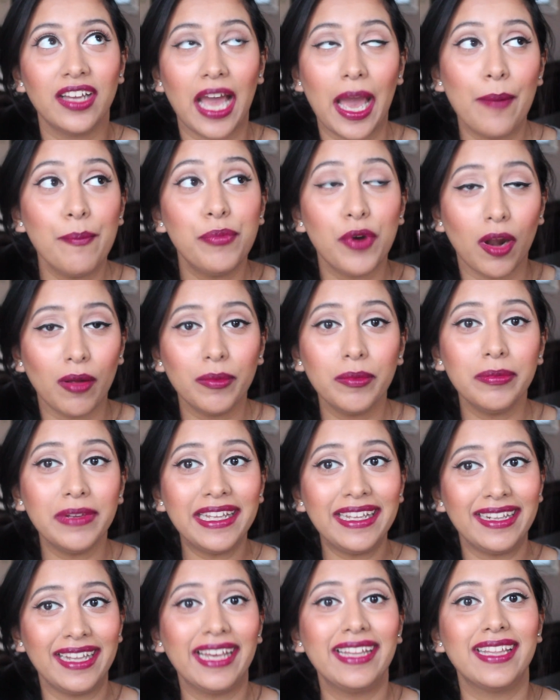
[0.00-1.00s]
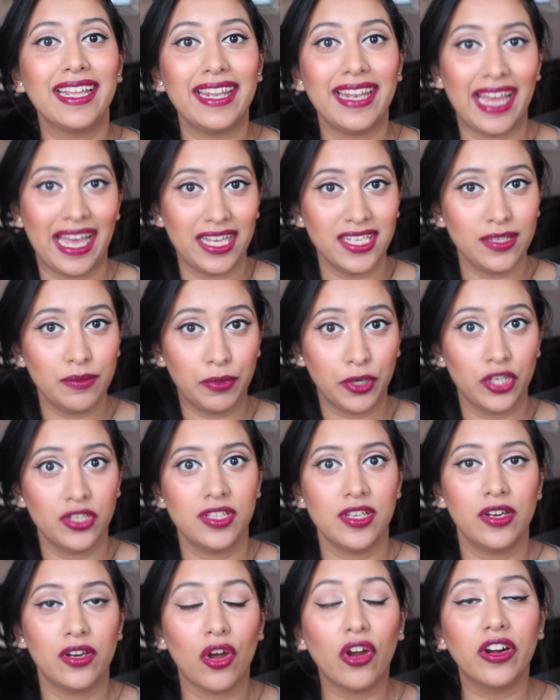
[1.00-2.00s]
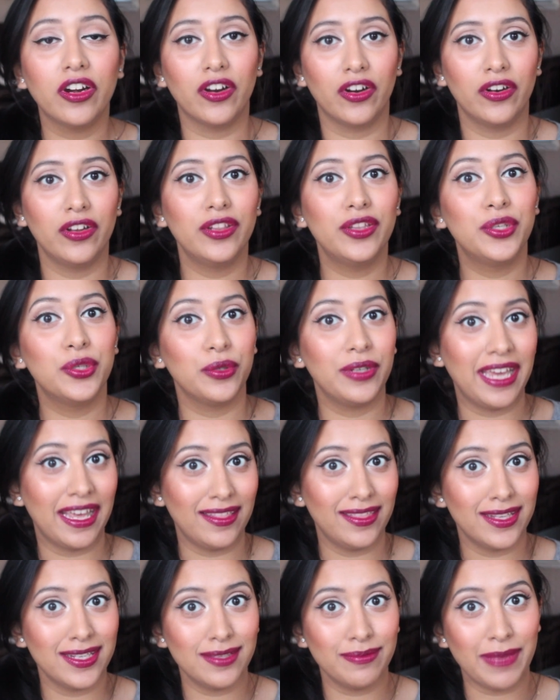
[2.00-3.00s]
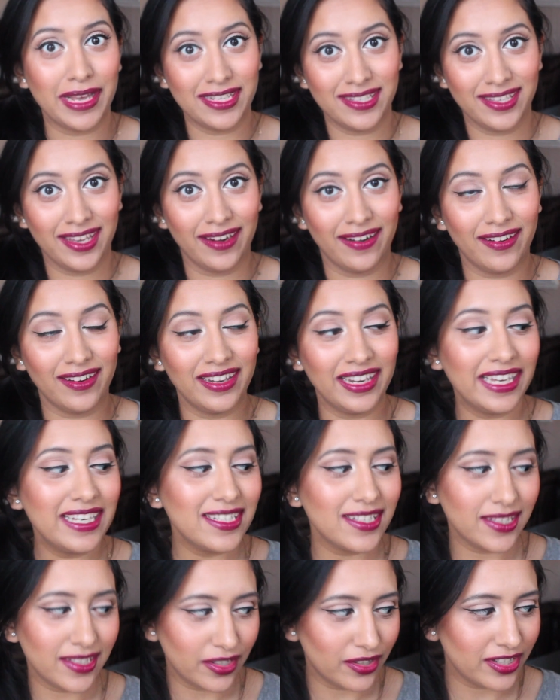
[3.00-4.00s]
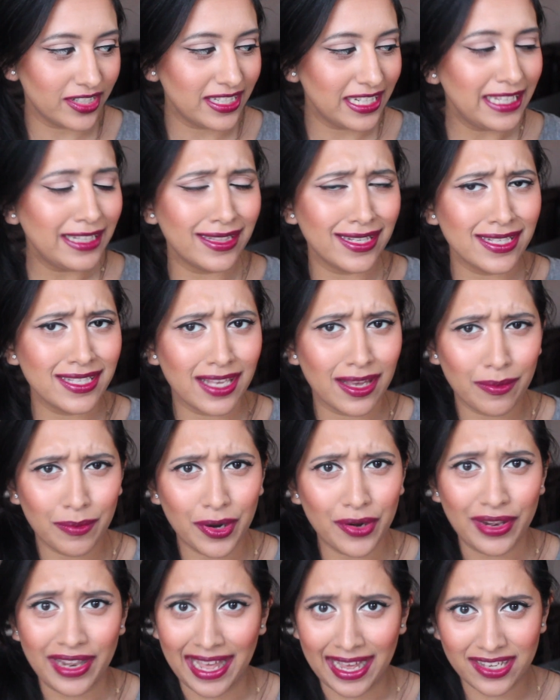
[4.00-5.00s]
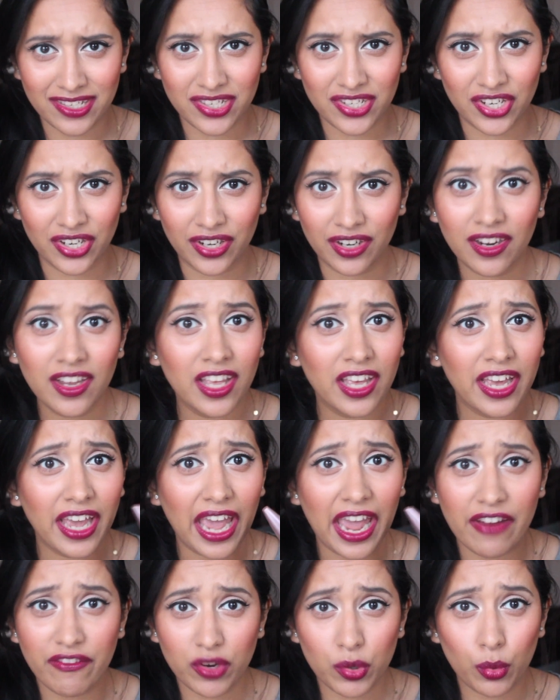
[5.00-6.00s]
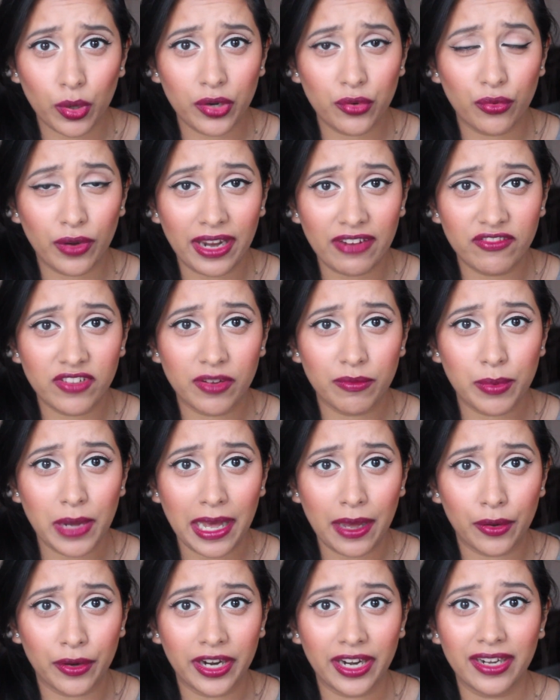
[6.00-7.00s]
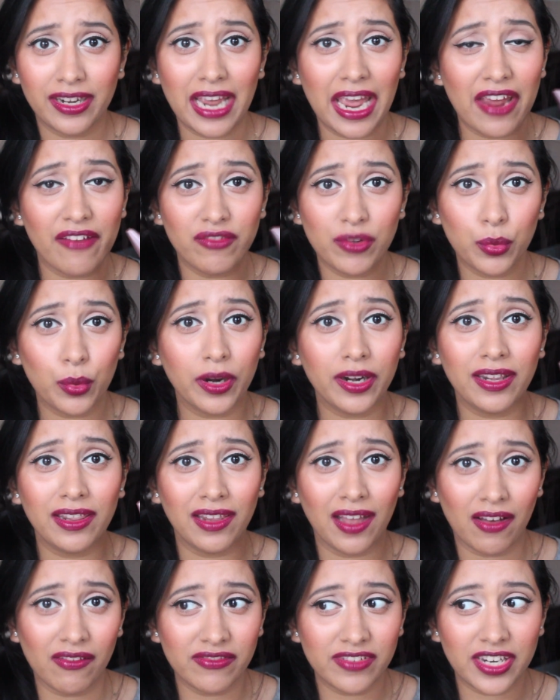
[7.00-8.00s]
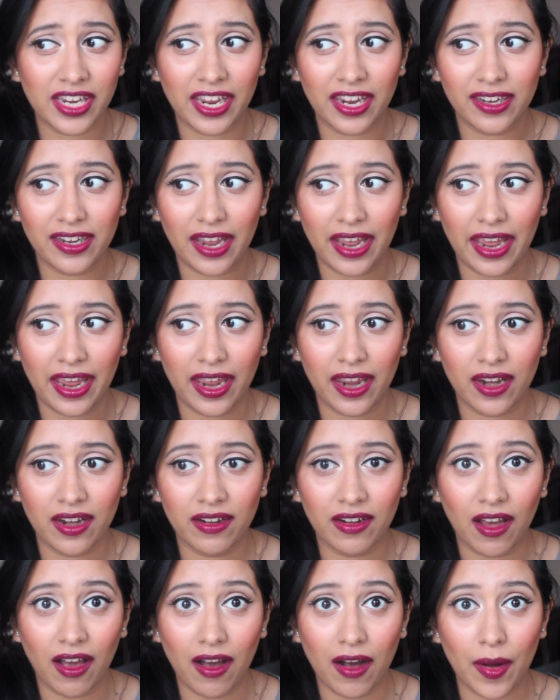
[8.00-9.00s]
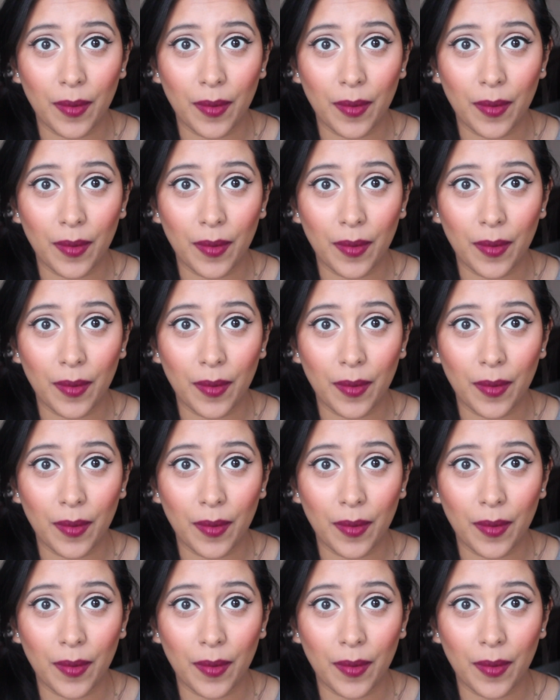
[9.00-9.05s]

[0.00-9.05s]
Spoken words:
I'm probably like the last person on earth to get this mascara. Like seriously, this came out last year. Everyone raved about it, everyone loved it, and